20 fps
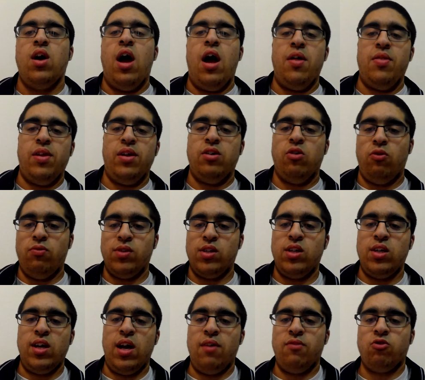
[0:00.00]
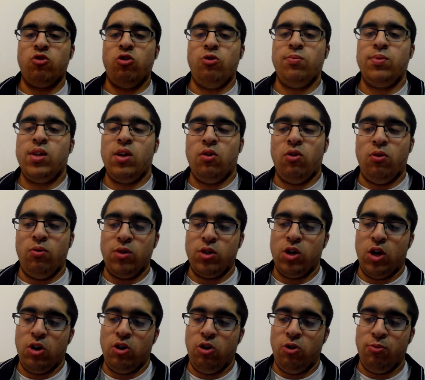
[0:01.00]
and then obviously you have group 0, which
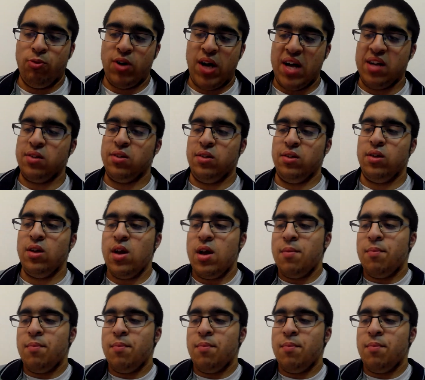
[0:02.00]
are noble gases.